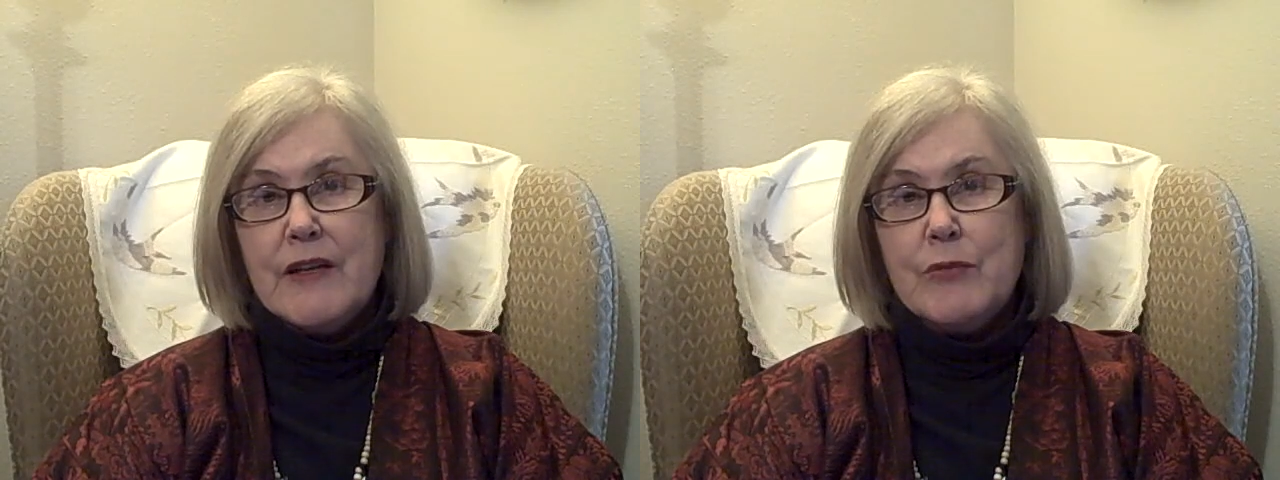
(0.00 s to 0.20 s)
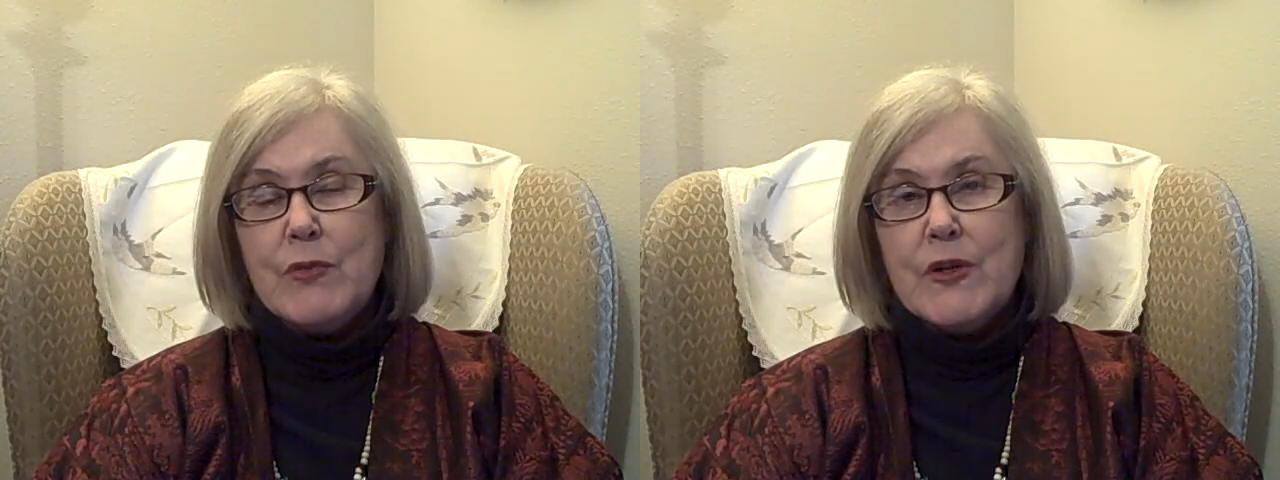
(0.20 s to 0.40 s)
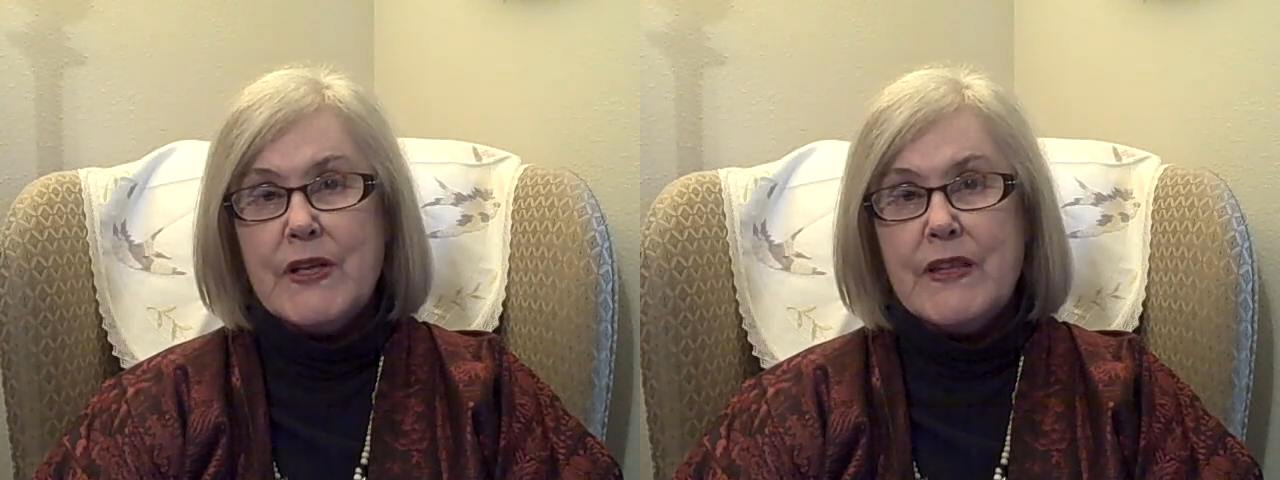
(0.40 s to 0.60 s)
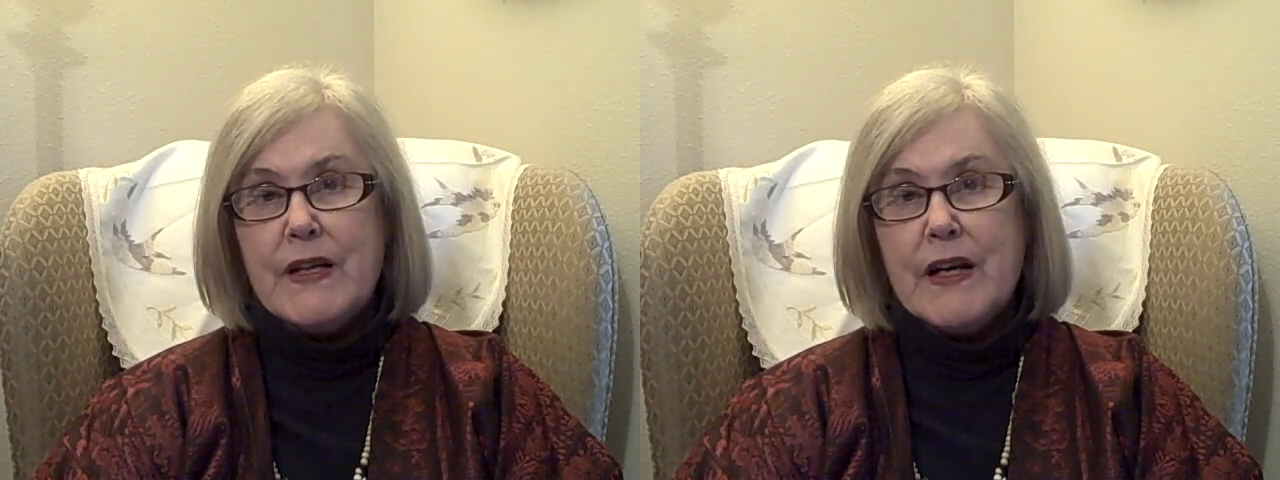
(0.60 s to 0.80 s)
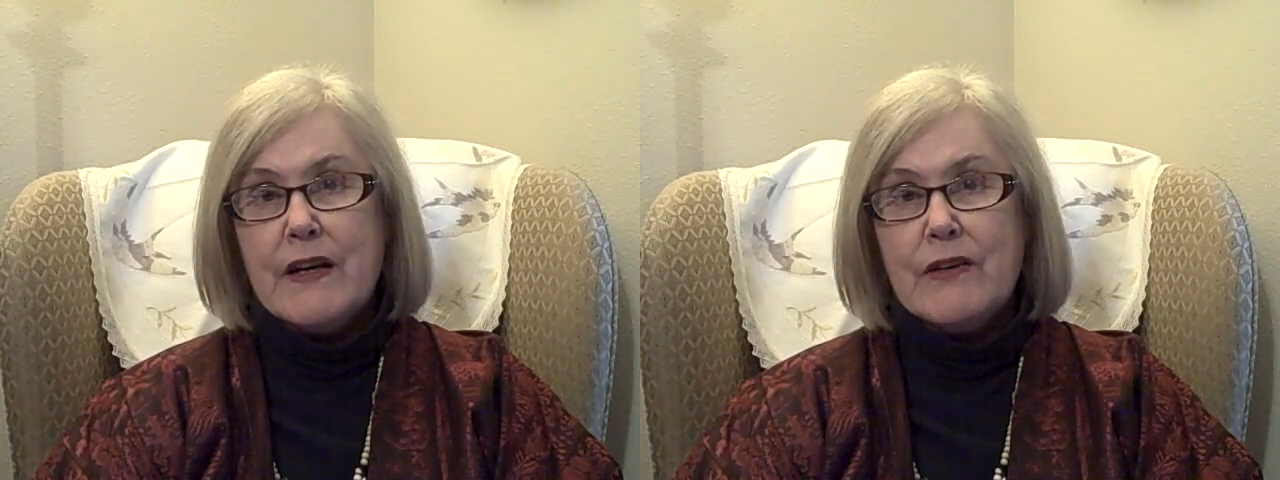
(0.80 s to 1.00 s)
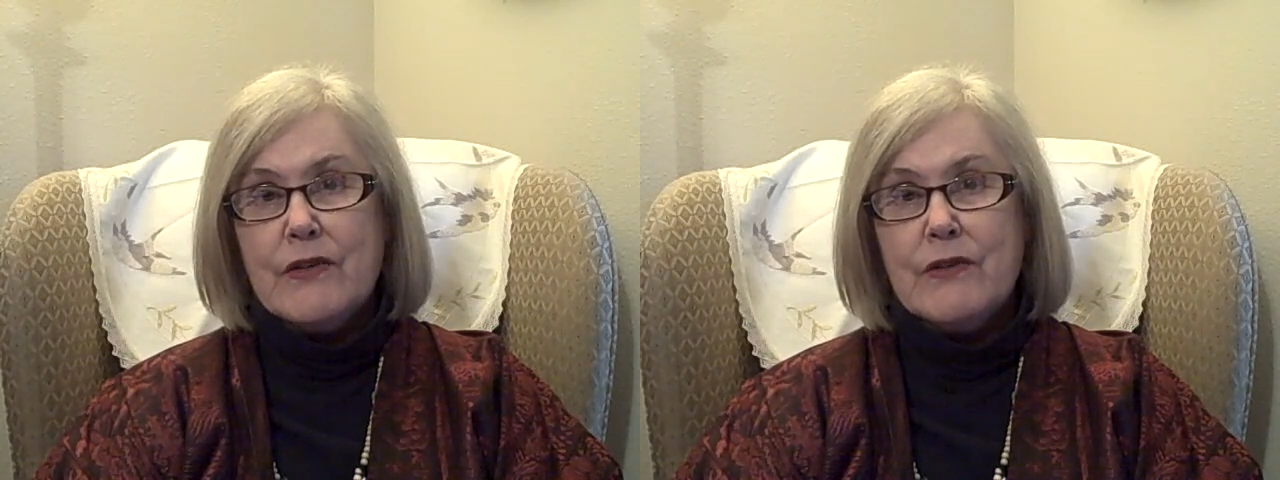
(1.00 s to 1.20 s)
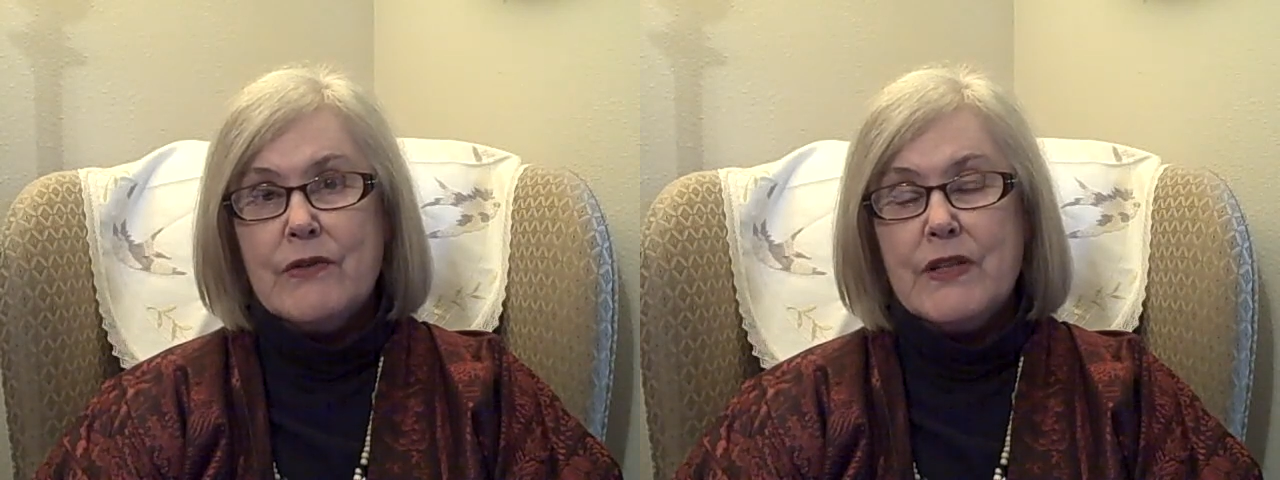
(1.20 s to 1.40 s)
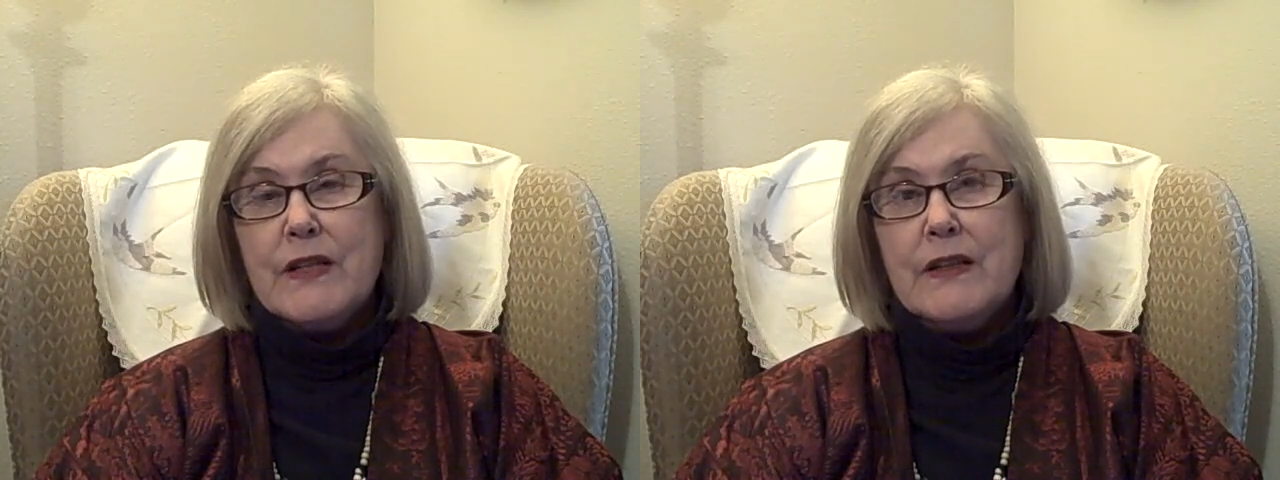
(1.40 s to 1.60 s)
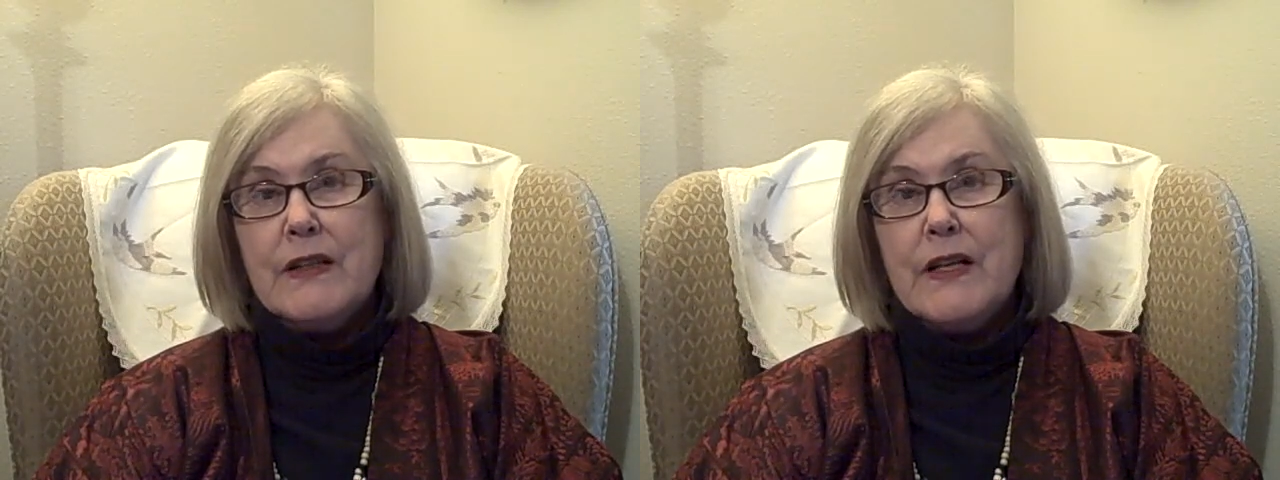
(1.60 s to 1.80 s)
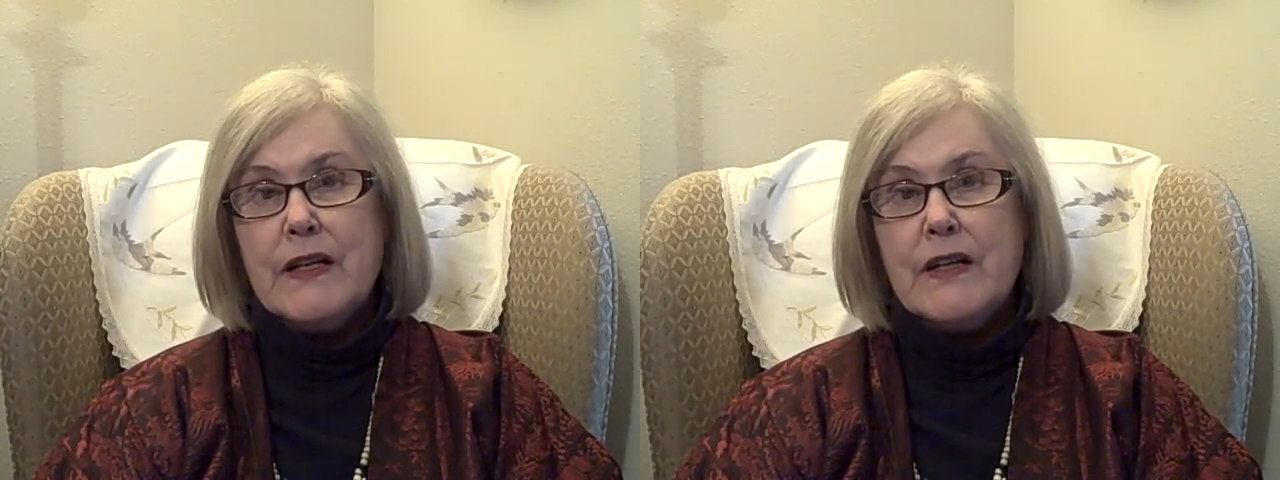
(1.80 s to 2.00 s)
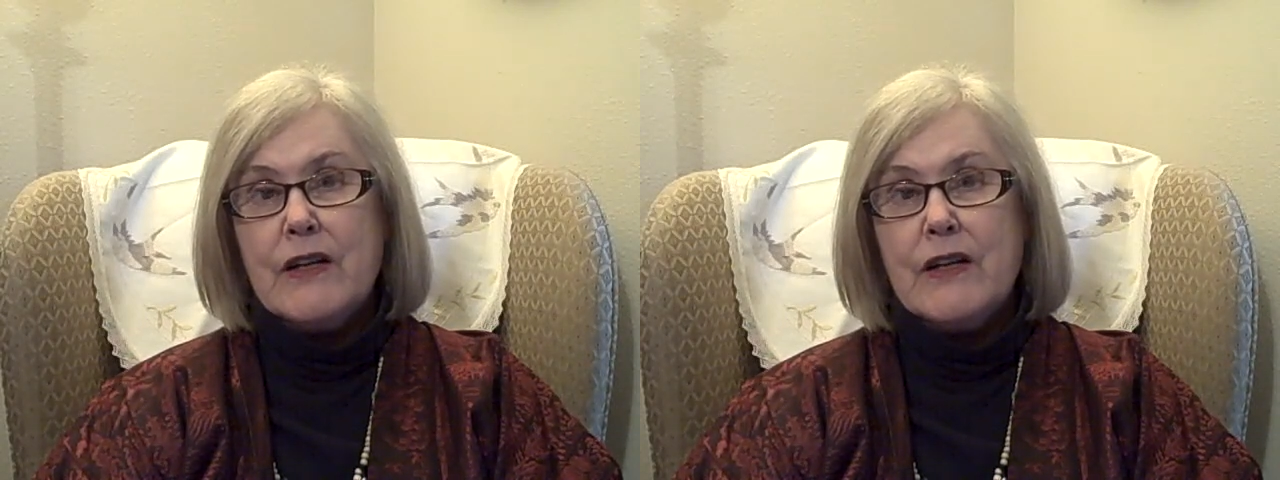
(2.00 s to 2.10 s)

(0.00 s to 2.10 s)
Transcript: and breathe out and let